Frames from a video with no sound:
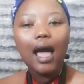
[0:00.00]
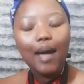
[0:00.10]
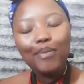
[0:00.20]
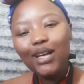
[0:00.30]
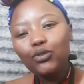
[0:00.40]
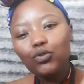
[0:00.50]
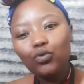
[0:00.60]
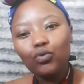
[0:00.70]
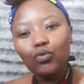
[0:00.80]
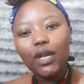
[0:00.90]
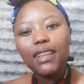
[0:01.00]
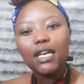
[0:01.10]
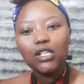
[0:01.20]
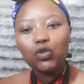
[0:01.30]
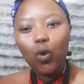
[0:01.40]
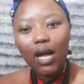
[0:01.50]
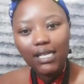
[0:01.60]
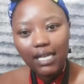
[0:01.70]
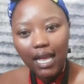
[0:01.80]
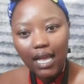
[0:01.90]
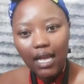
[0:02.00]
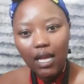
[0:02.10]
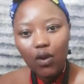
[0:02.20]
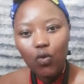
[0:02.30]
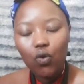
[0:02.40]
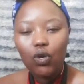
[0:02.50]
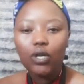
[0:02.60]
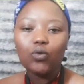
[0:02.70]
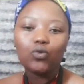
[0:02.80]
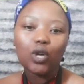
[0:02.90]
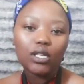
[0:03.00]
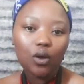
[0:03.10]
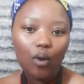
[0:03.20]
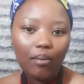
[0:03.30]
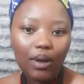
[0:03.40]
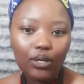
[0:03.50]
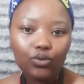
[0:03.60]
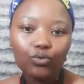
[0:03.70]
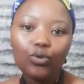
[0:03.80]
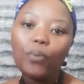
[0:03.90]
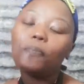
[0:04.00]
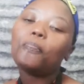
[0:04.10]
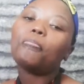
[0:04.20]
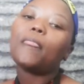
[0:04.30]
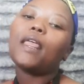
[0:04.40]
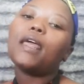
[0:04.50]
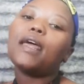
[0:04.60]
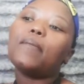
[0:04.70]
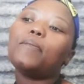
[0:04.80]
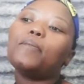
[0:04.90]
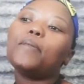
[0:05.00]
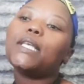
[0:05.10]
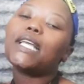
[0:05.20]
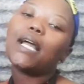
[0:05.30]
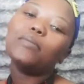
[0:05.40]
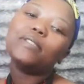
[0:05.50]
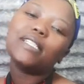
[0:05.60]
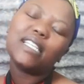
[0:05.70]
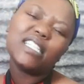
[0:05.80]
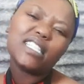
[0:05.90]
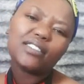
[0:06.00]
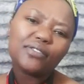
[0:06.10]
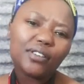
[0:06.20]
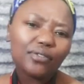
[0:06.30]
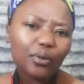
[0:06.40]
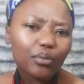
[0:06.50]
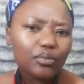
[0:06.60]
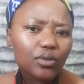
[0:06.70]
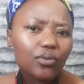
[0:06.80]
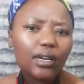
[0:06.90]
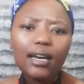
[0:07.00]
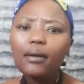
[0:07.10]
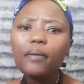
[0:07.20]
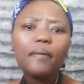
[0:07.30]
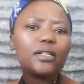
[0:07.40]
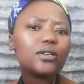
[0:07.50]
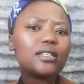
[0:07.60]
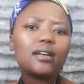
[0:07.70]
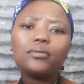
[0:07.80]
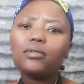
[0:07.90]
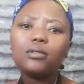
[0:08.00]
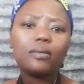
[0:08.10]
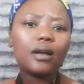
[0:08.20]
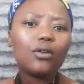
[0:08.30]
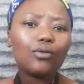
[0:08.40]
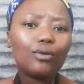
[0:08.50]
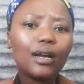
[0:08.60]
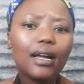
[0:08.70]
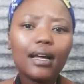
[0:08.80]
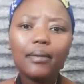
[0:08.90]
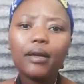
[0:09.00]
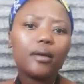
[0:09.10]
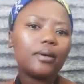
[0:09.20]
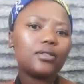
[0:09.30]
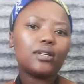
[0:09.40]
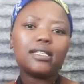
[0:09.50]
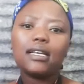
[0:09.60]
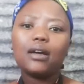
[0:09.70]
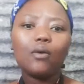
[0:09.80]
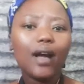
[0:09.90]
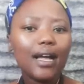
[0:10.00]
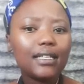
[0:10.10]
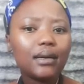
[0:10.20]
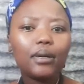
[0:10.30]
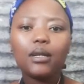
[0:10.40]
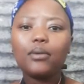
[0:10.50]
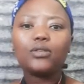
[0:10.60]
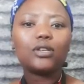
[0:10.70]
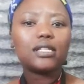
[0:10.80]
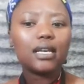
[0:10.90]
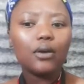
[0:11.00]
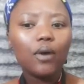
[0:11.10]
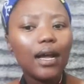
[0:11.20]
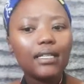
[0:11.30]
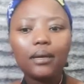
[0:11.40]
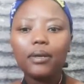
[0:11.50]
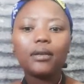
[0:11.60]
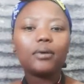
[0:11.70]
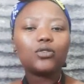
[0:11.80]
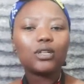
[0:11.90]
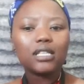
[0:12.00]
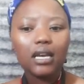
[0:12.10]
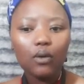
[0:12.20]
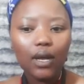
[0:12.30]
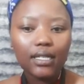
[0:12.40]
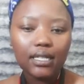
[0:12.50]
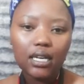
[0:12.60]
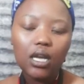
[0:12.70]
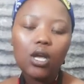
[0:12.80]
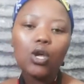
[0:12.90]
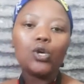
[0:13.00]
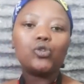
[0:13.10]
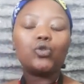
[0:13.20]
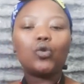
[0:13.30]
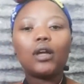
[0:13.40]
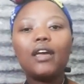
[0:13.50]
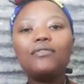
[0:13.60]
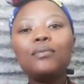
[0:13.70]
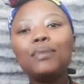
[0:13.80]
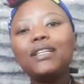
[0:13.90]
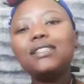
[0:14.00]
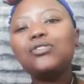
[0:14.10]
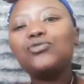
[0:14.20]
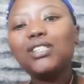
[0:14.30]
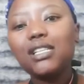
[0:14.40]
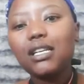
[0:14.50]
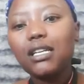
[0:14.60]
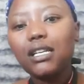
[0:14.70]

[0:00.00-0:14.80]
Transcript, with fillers: Abantu, when they twasa, or twasa wabantu, um it comes in different forms kunalabo bathwasela because bayagula abanye bathwasela what abanye bathwasela what abanye bathwasela what so everybody's reason